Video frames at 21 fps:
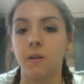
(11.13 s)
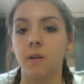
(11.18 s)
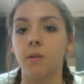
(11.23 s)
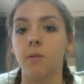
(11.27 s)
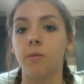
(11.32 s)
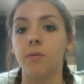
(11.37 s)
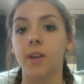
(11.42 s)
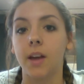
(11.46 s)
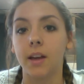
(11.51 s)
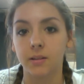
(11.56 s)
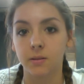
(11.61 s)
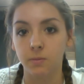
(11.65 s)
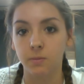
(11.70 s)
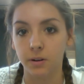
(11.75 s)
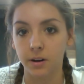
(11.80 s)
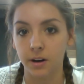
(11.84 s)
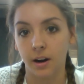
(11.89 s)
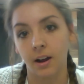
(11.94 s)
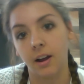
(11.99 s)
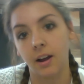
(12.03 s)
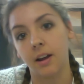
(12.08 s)
So that's
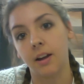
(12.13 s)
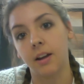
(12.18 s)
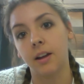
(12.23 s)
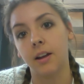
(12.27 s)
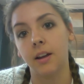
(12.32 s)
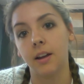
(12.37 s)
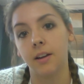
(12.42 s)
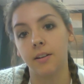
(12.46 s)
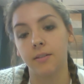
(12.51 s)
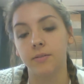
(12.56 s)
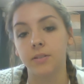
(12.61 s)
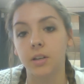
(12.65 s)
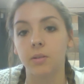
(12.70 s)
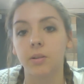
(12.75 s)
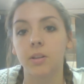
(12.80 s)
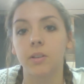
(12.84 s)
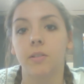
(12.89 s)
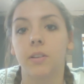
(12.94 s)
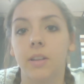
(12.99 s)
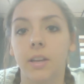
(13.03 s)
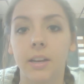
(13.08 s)
where I have
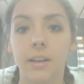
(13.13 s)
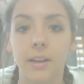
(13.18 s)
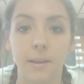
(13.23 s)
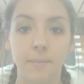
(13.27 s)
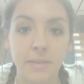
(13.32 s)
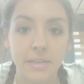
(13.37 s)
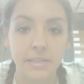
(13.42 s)
dealt with everything. I'm